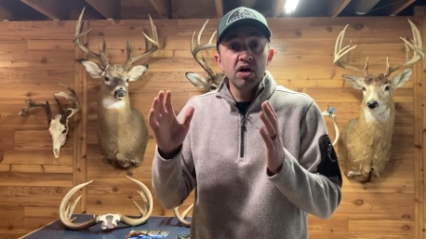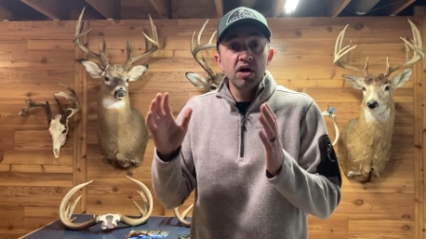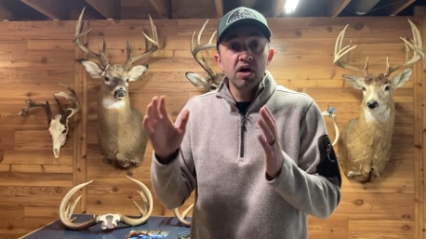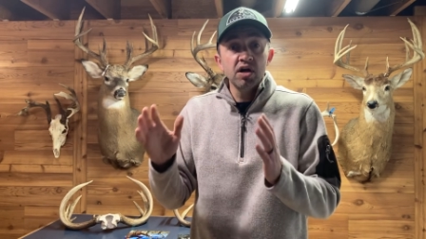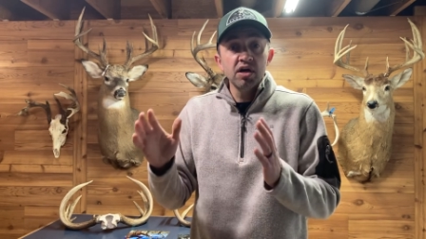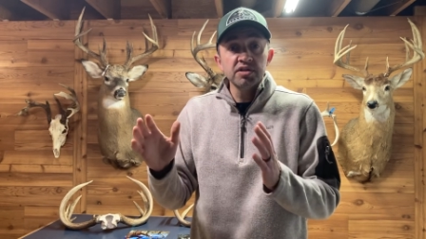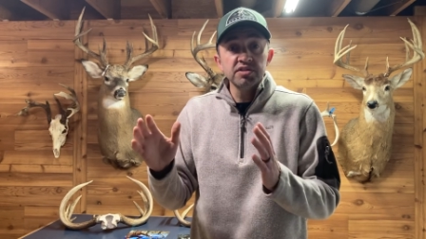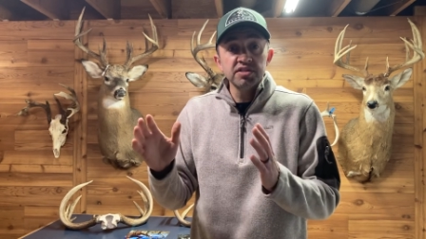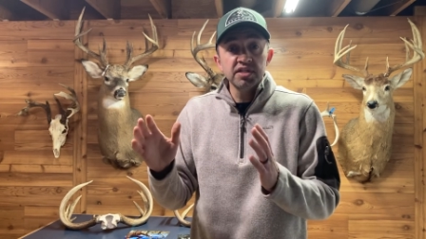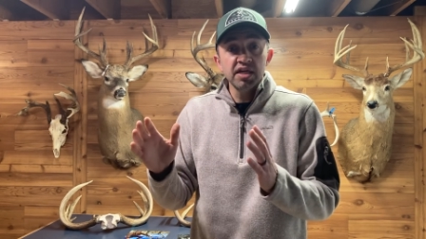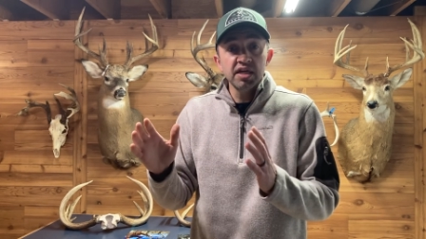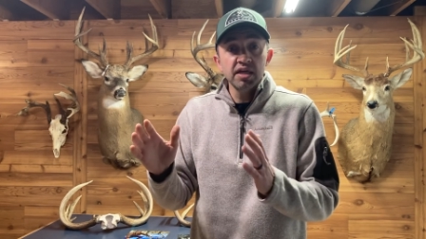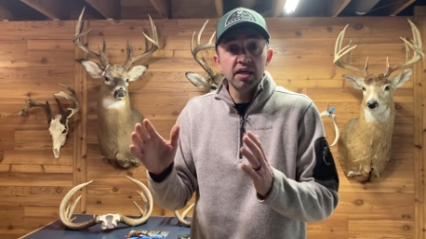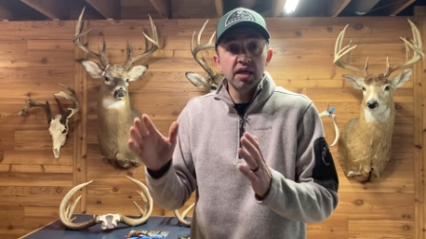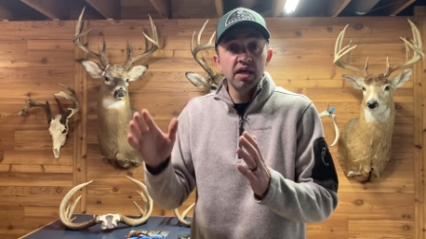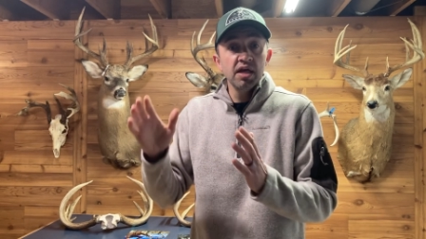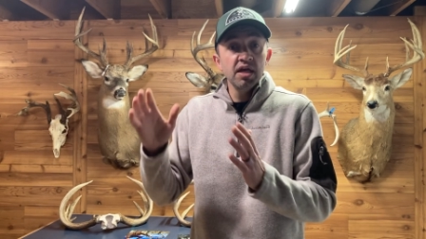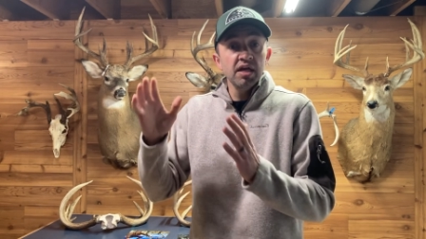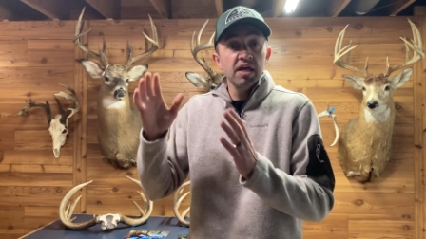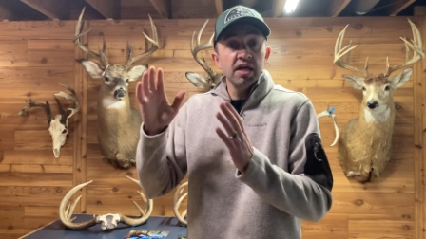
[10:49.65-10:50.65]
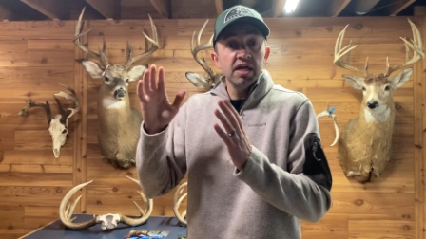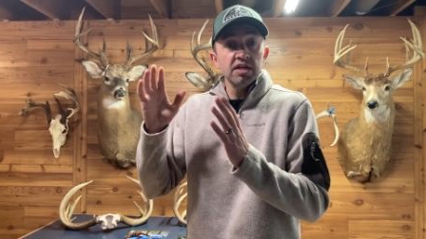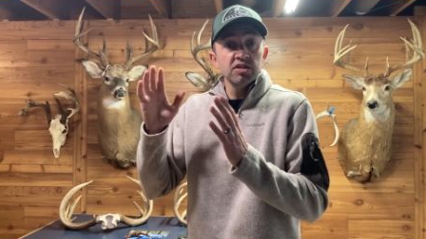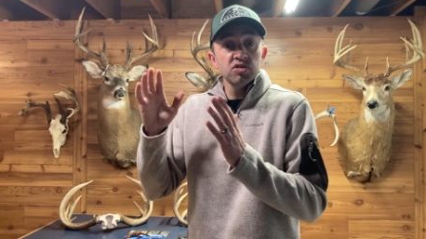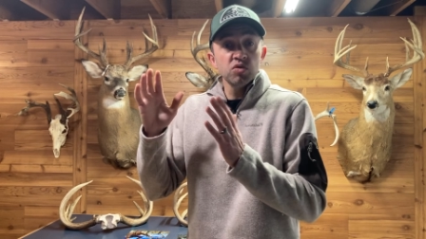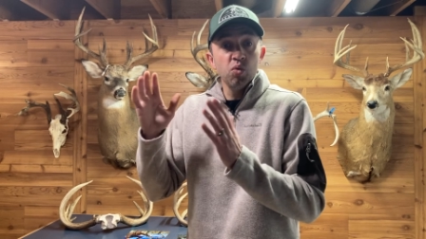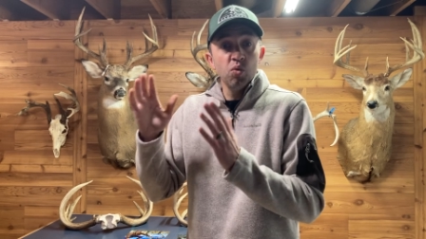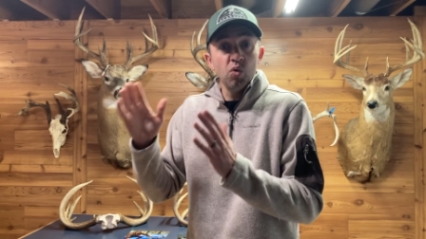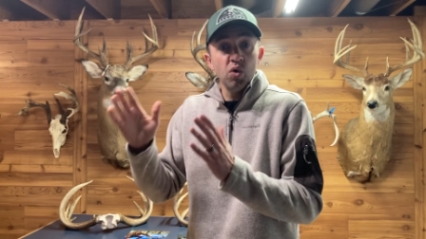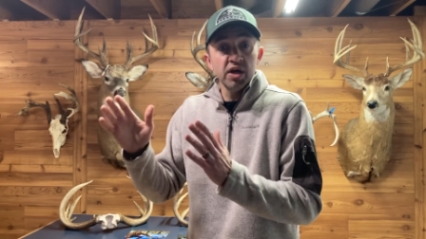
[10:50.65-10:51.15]
hunting in
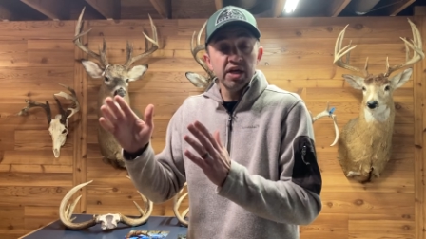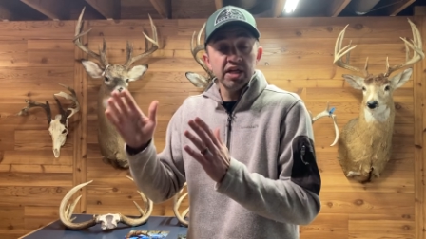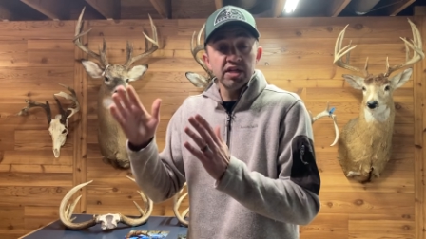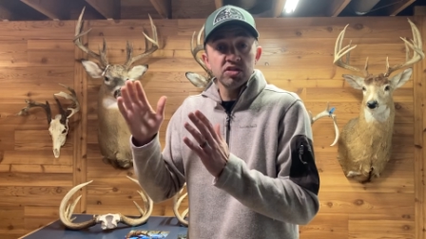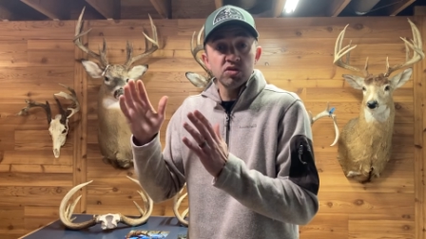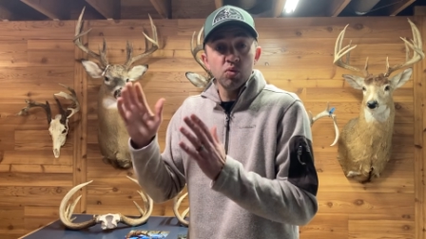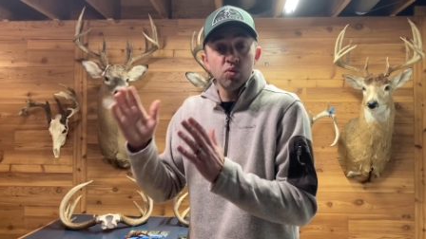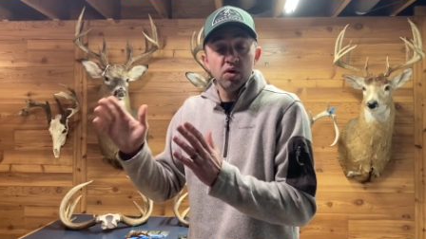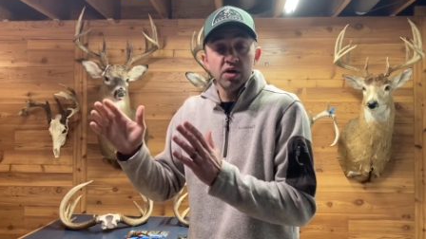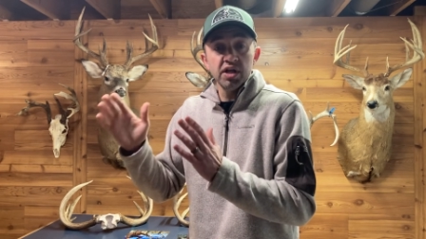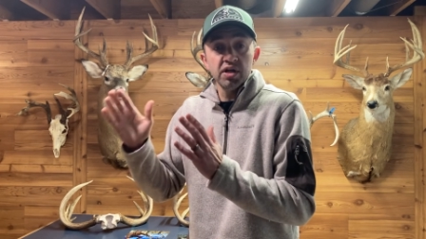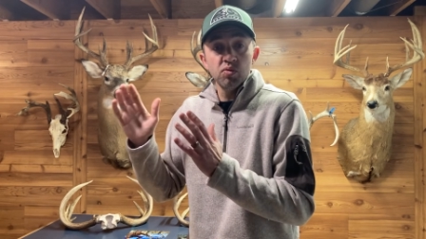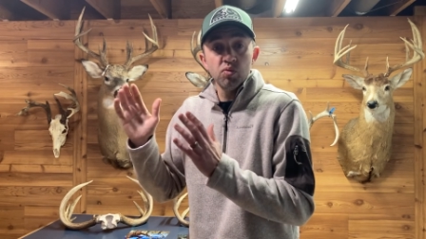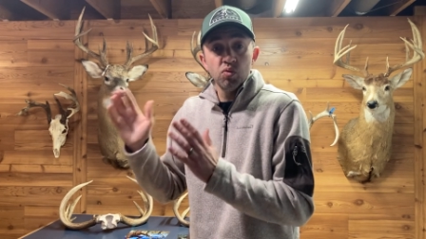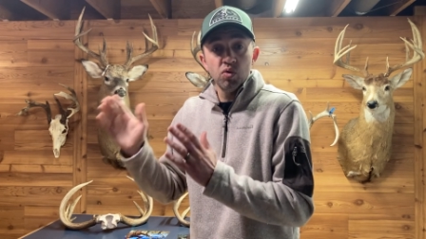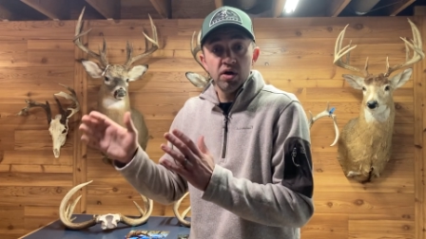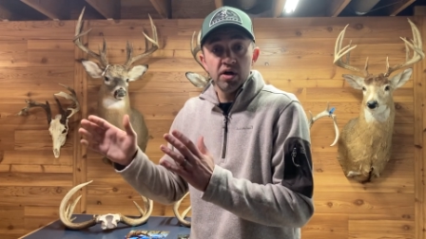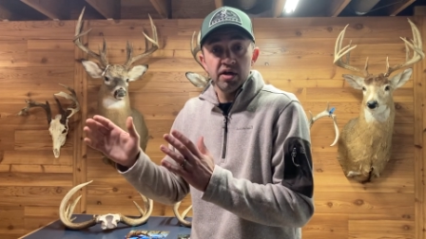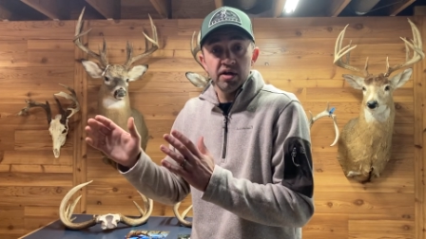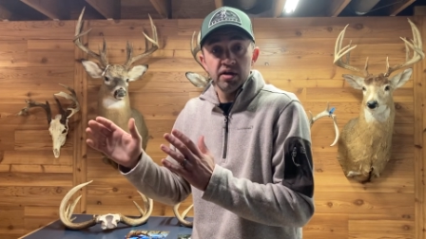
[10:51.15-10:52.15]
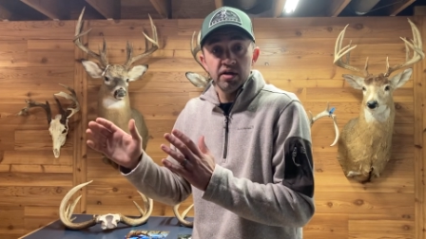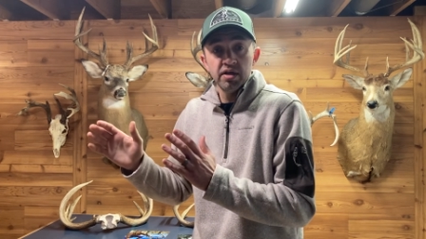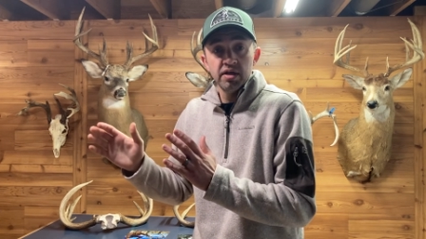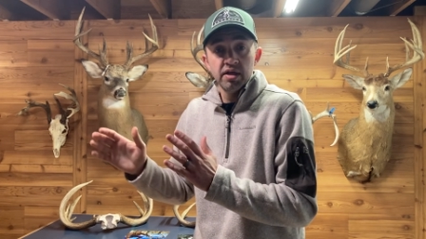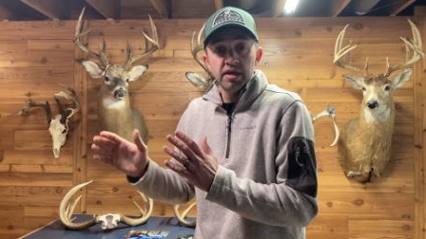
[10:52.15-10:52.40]
2021.